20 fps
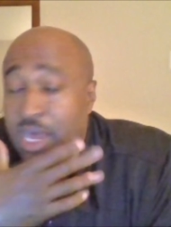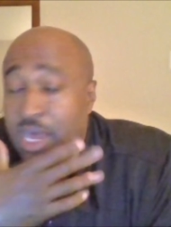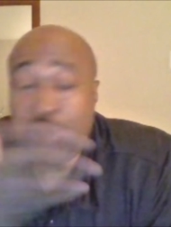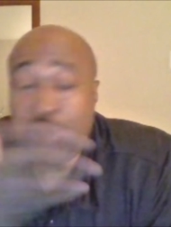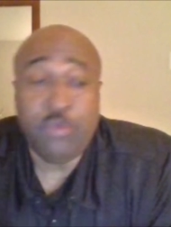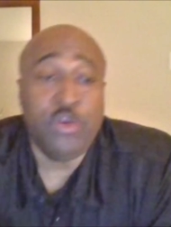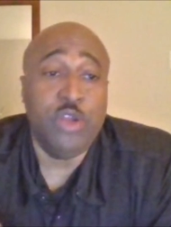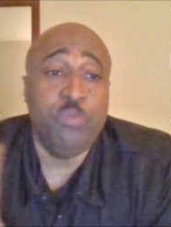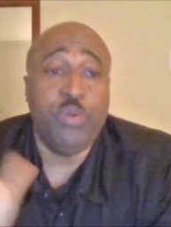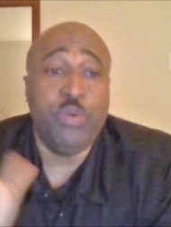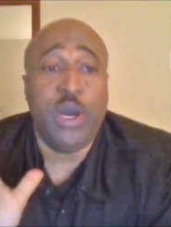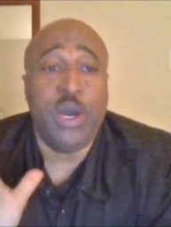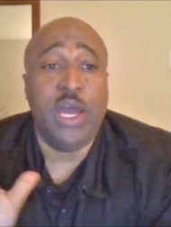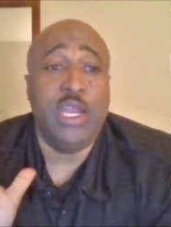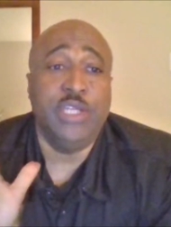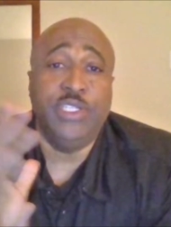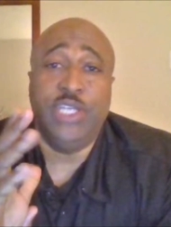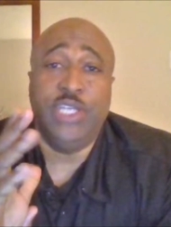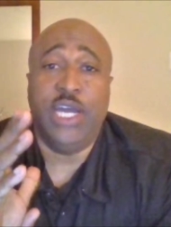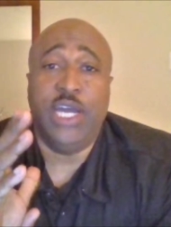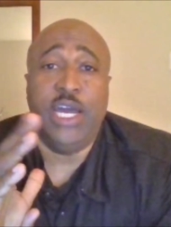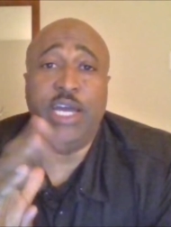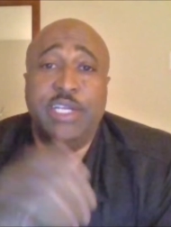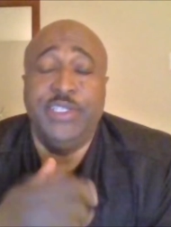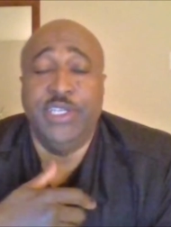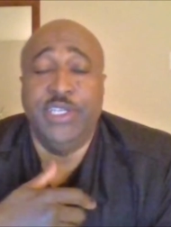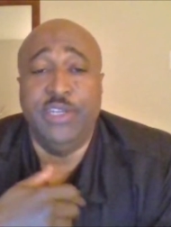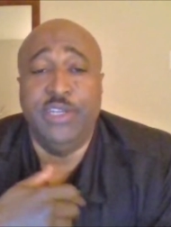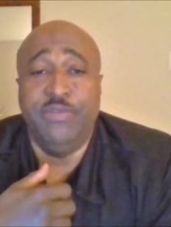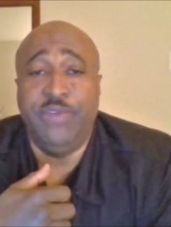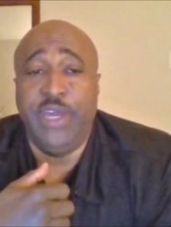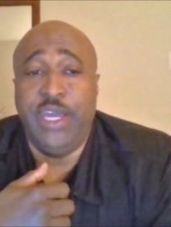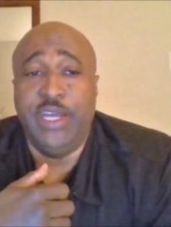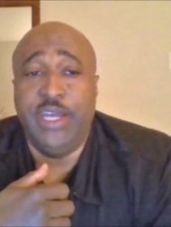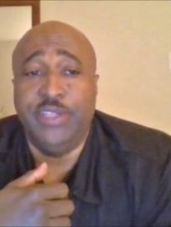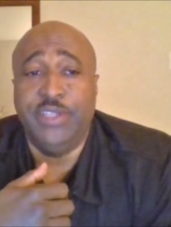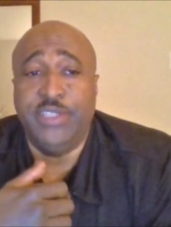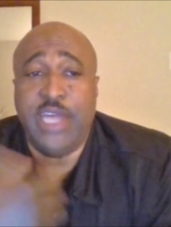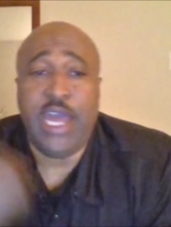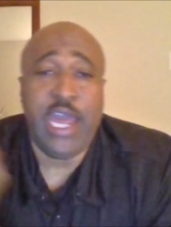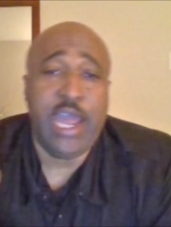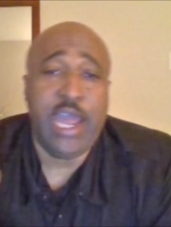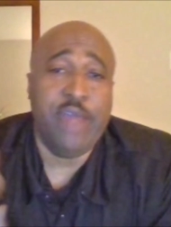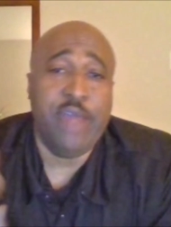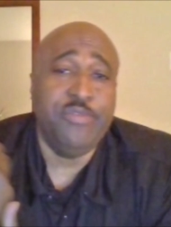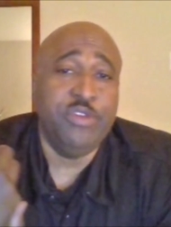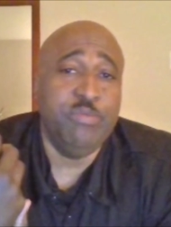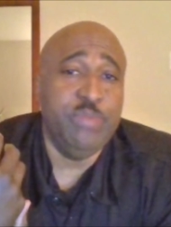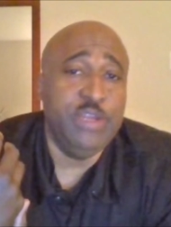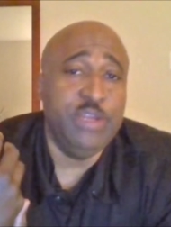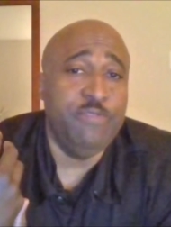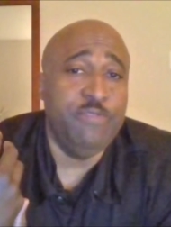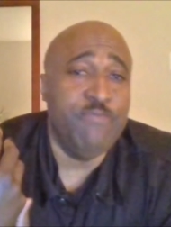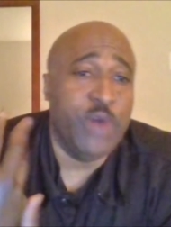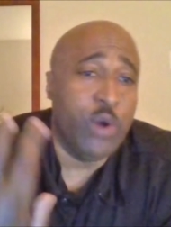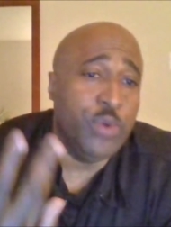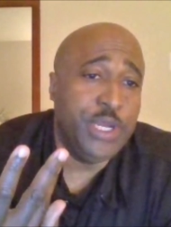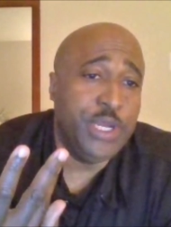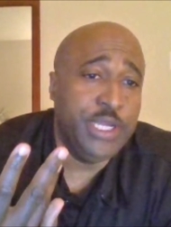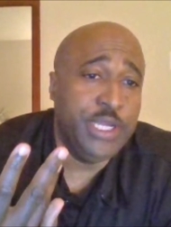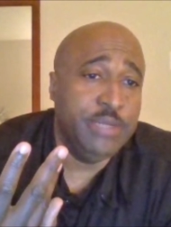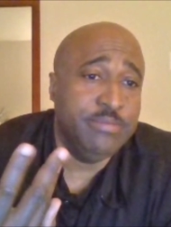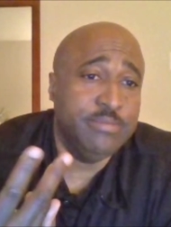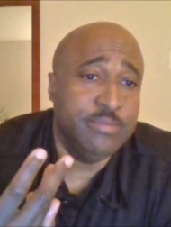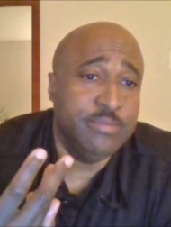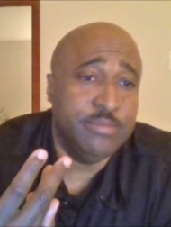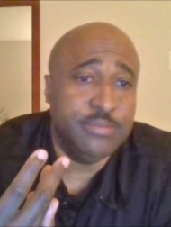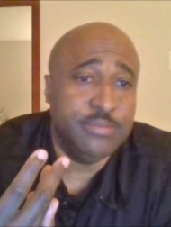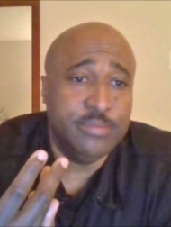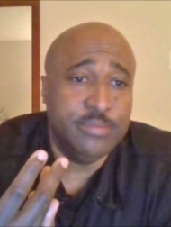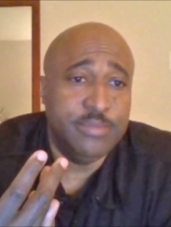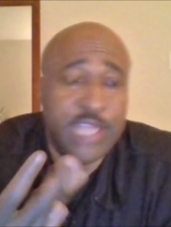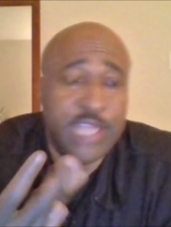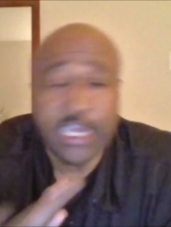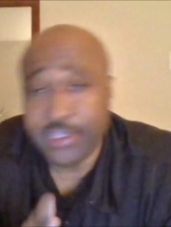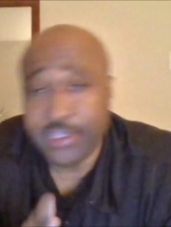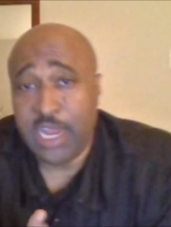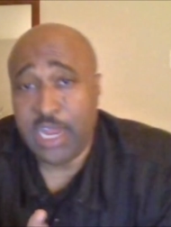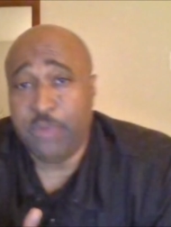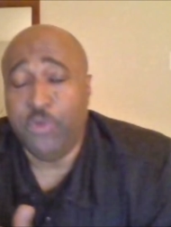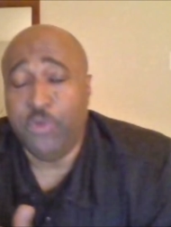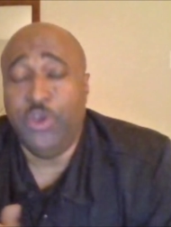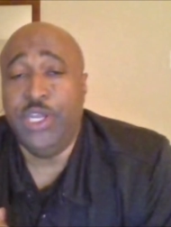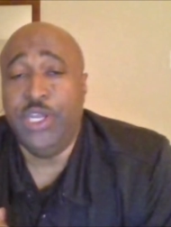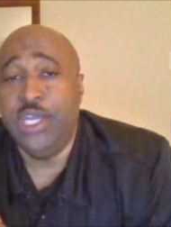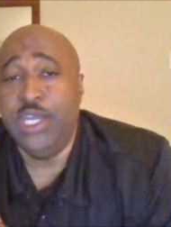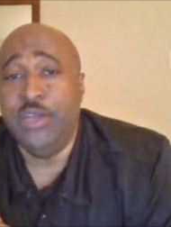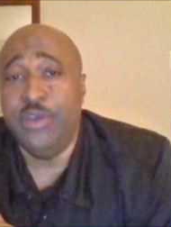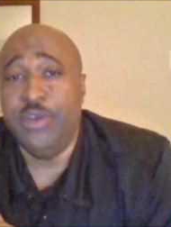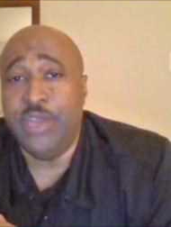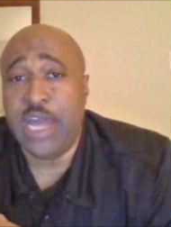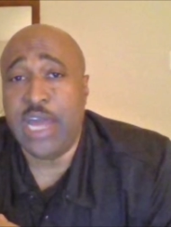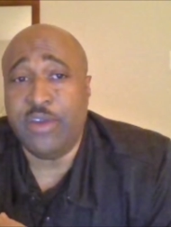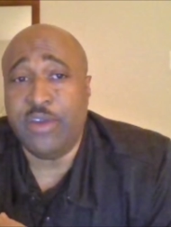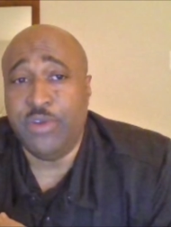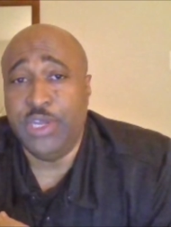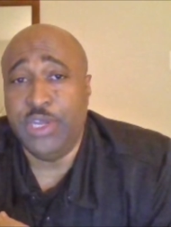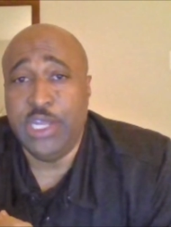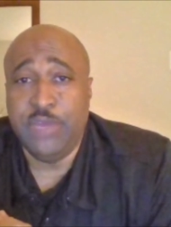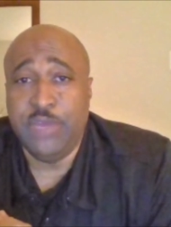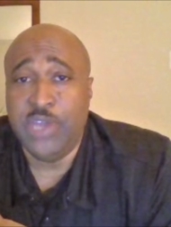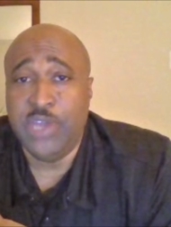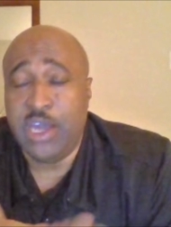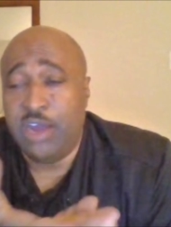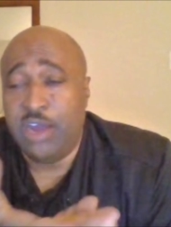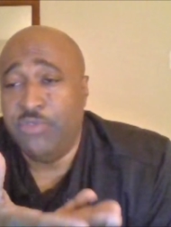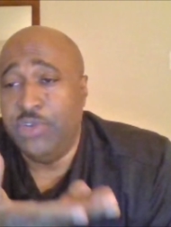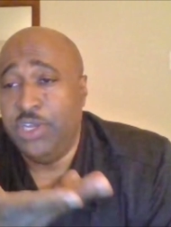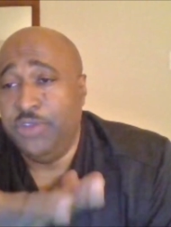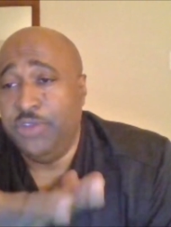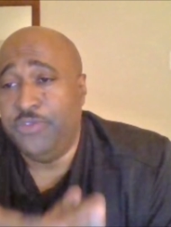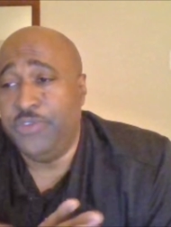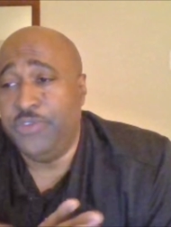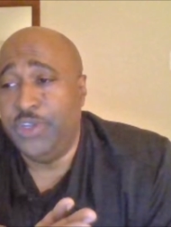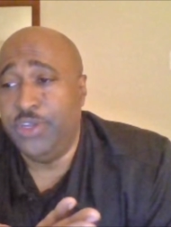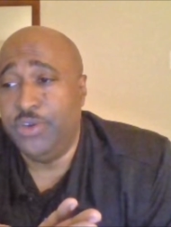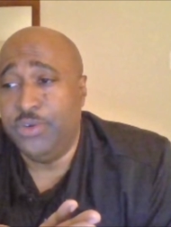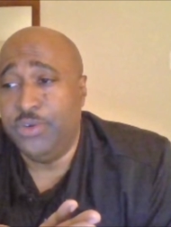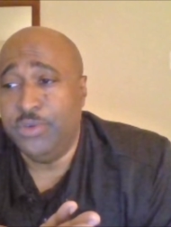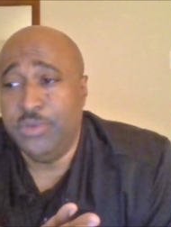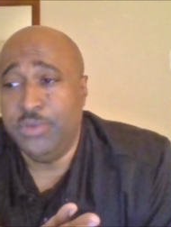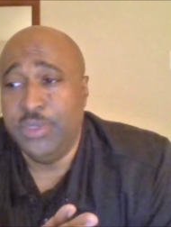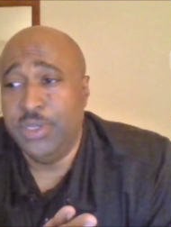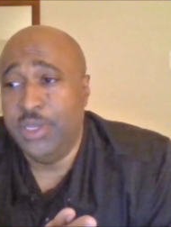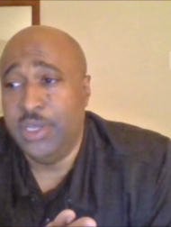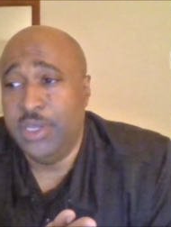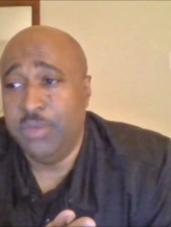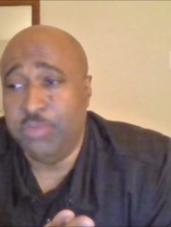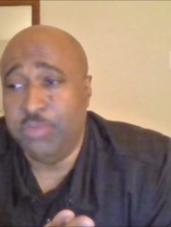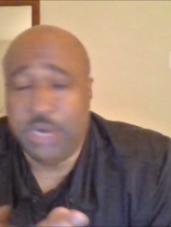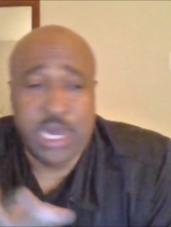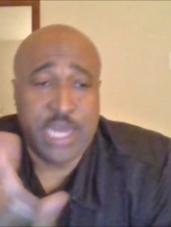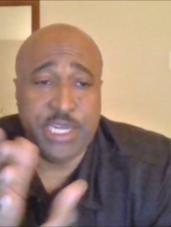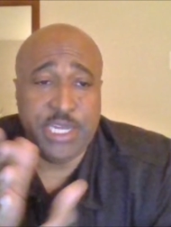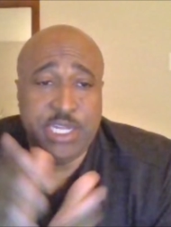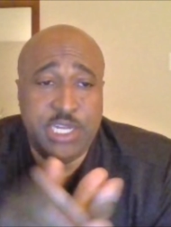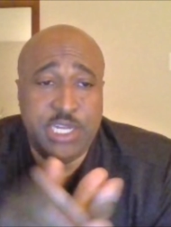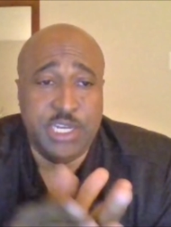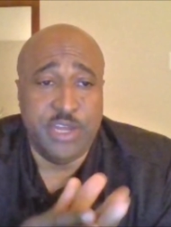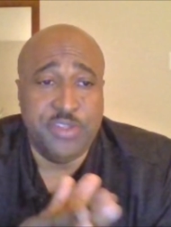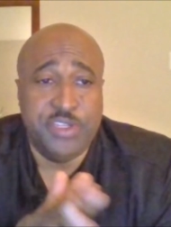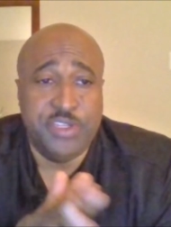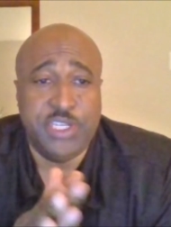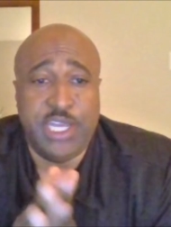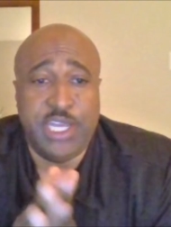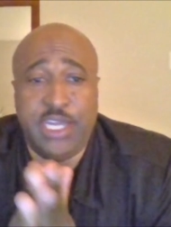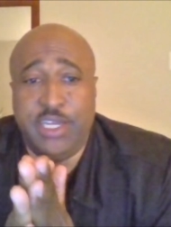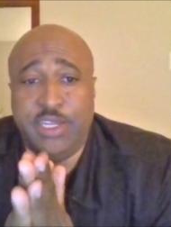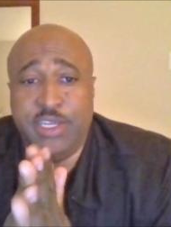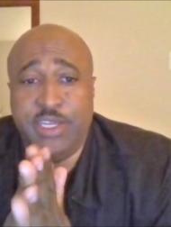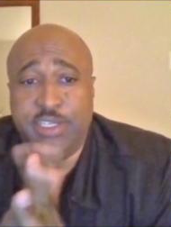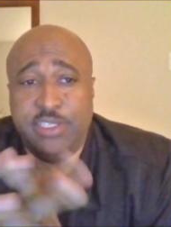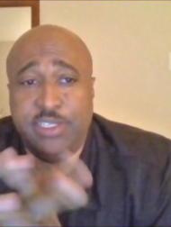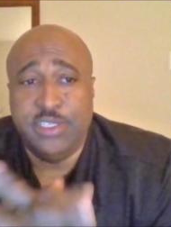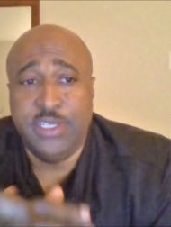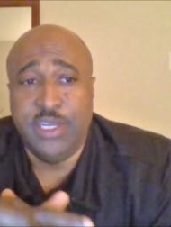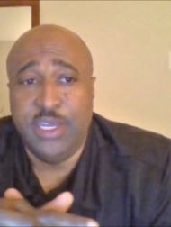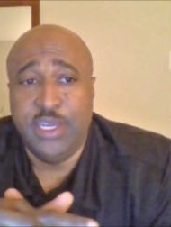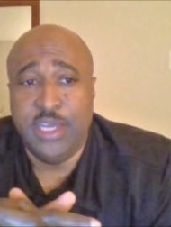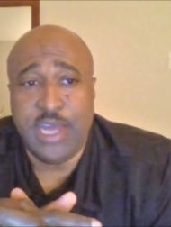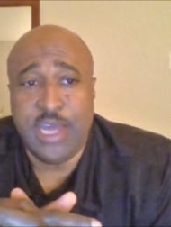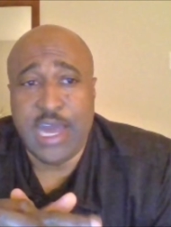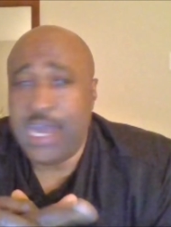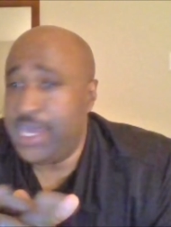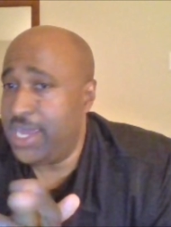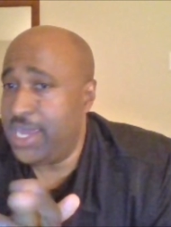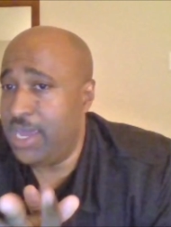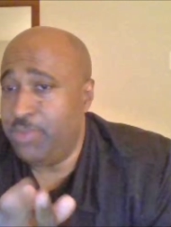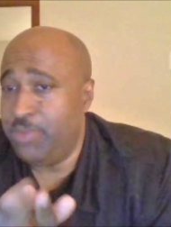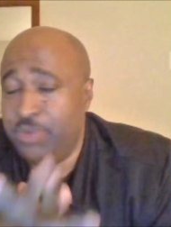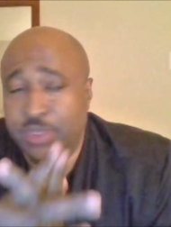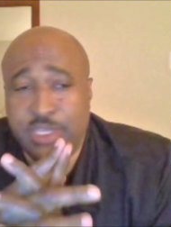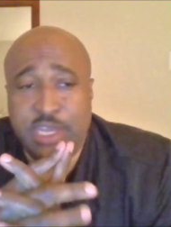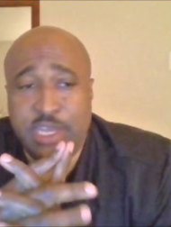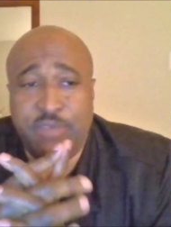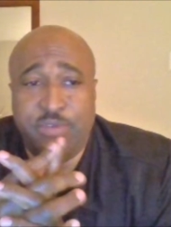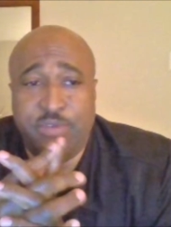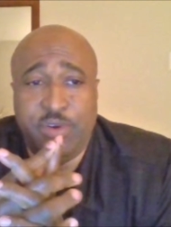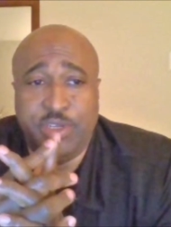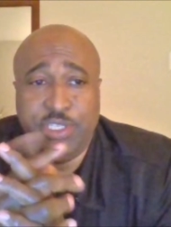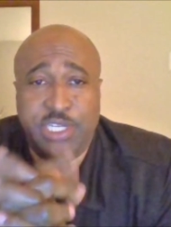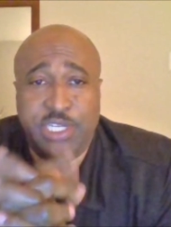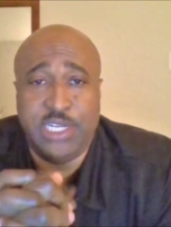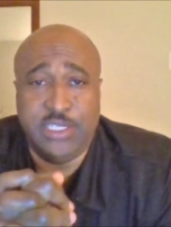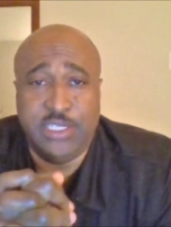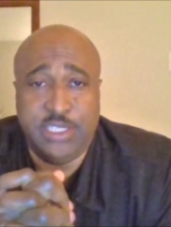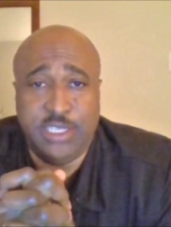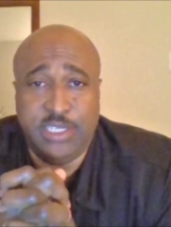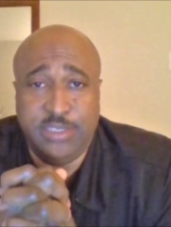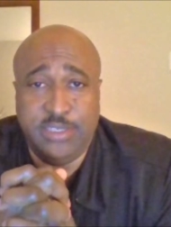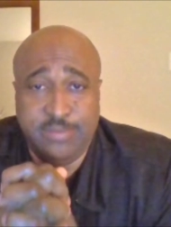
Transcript: I'm going to apologize in advance. I have to be phony. Not that I'm going to get, not going to give you how I really feel, but I did another take of this. I can't put that version out there.